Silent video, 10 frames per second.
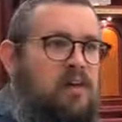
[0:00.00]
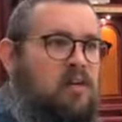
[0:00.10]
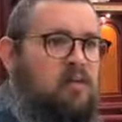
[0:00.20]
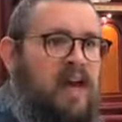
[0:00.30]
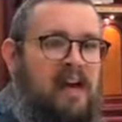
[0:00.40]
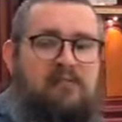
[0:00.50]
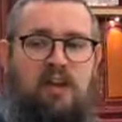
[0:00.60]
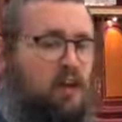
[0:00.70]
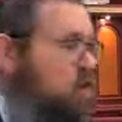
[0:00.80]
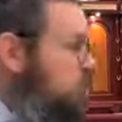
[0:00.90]
We have the
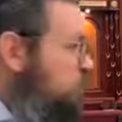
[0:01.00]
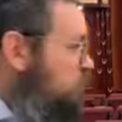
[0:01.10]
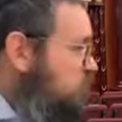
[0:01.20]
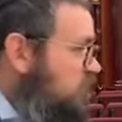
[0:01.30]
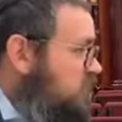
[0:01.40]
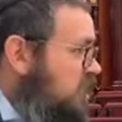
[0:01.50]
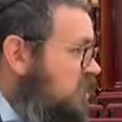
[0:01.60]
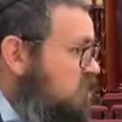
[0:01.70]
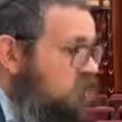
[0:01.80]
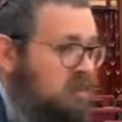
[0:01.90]
kroshim, we
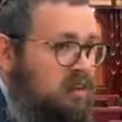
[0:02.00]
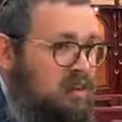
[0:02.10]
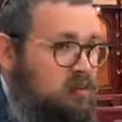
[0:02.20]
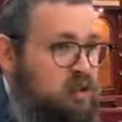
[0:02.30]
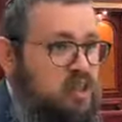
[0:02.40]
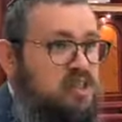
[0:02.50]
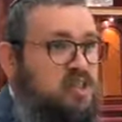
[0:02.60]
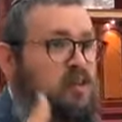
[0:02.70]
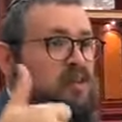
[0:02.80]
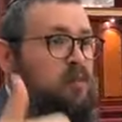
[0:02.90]
said, which is
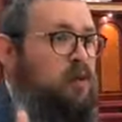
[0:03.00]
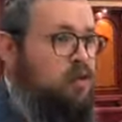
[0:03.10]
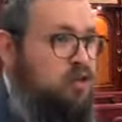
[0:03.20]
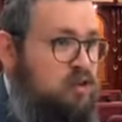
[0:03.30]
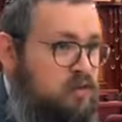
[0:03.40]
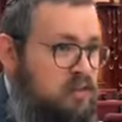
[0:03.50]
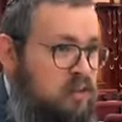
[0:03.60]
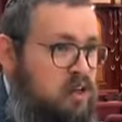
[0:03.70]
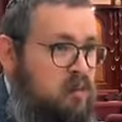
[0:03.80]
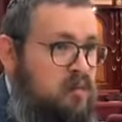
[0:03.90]
a spiritual service of Hashem.